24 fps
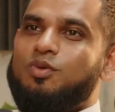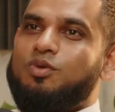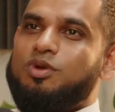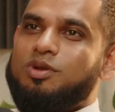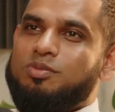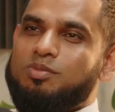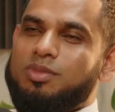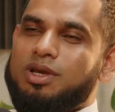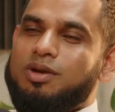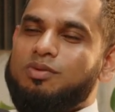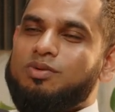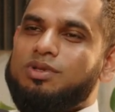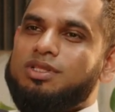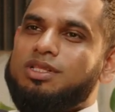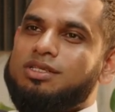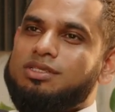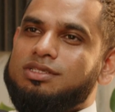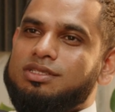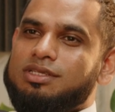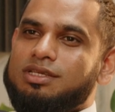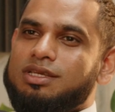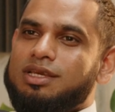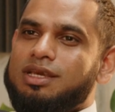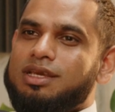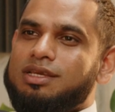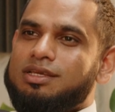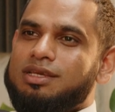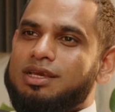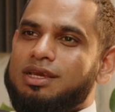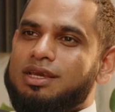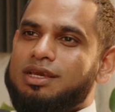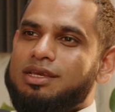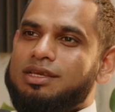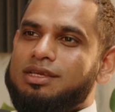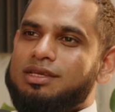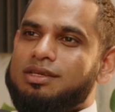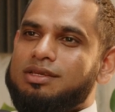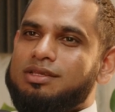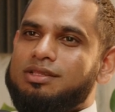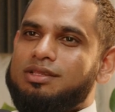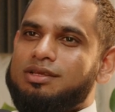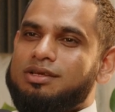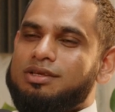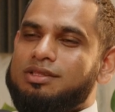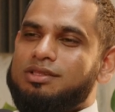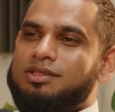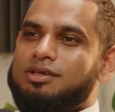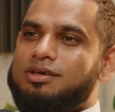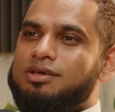we met with the CAA the